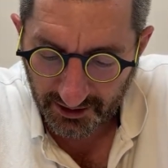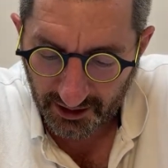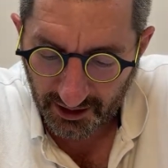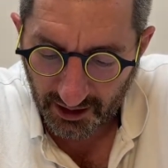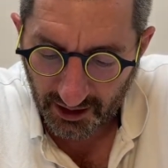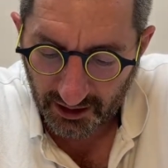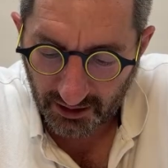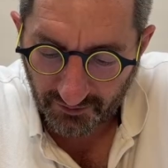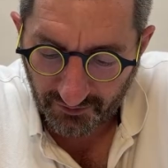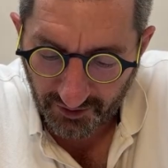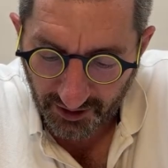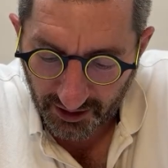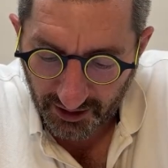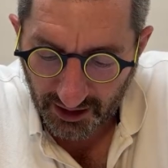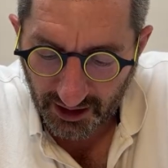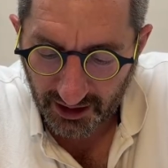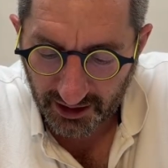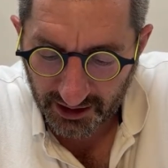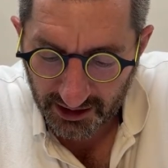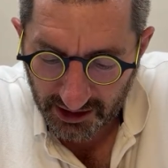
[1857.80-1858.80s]
Lefichach
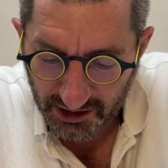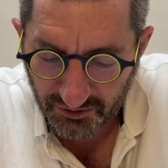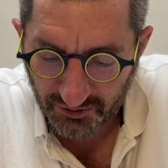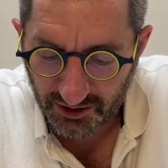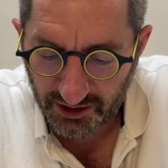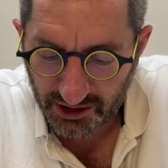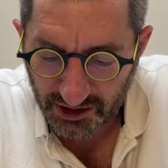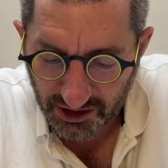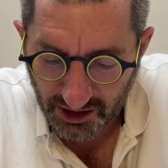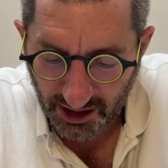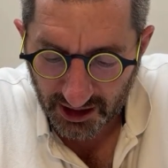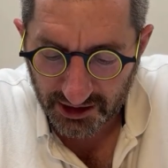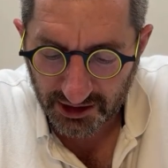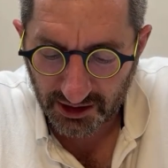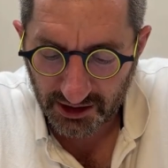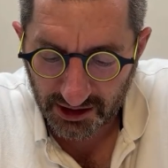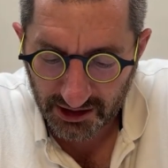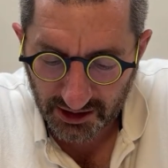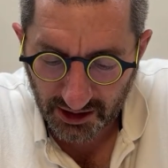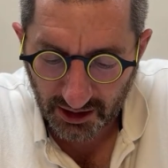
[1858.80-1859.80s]
ish ve'isha
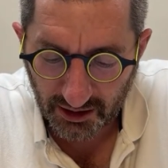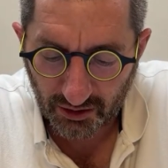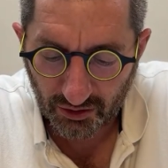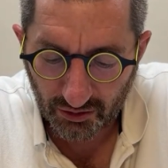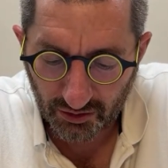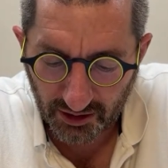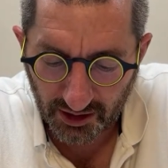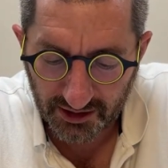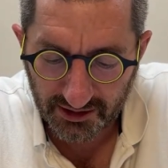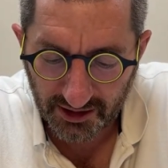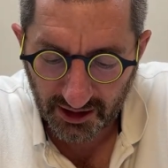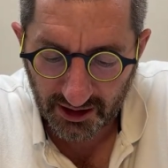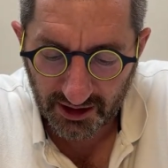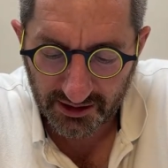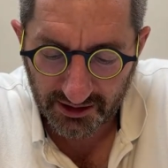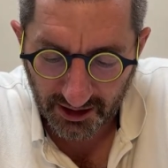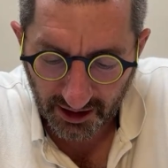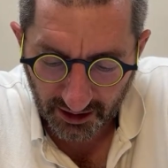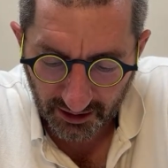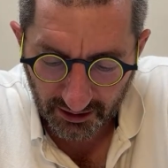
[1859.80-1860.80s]
shenishtadchu lazel
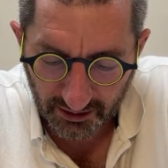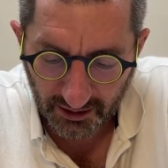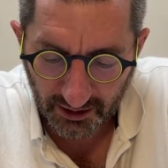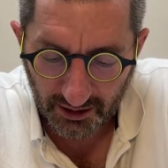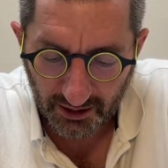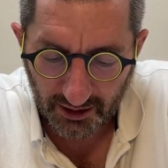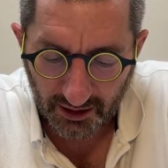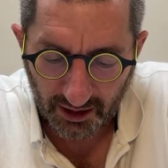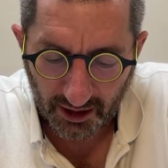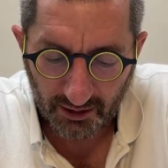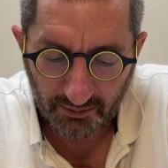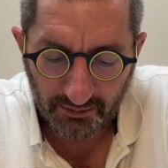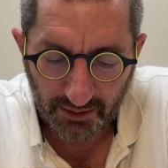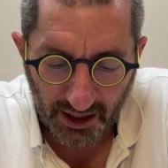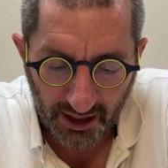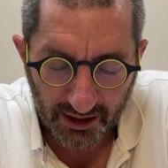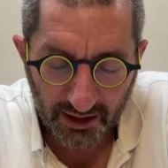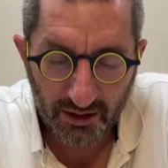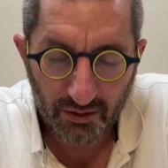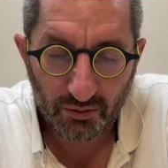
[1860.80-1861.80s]
hazeh, a man
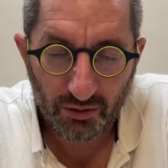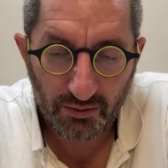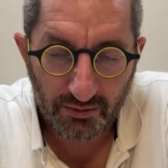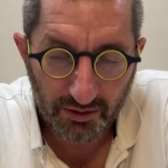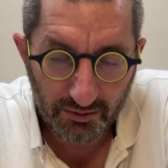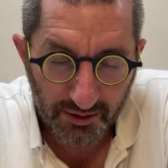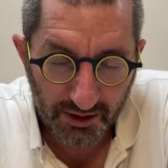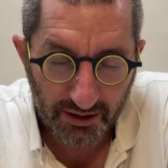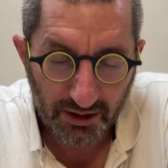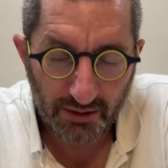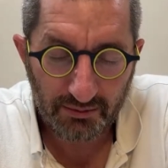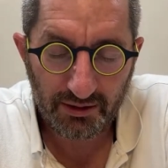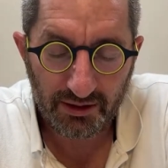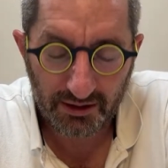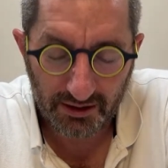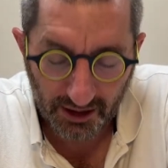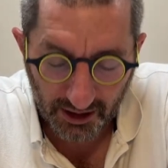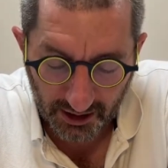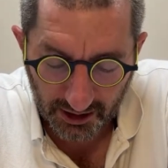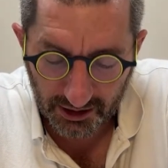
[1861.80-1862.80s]
and a woman become
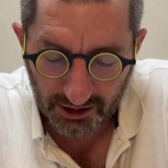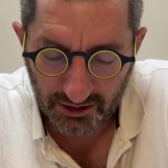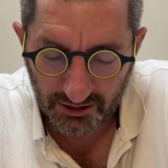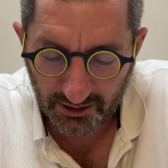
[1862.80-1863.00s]
engaged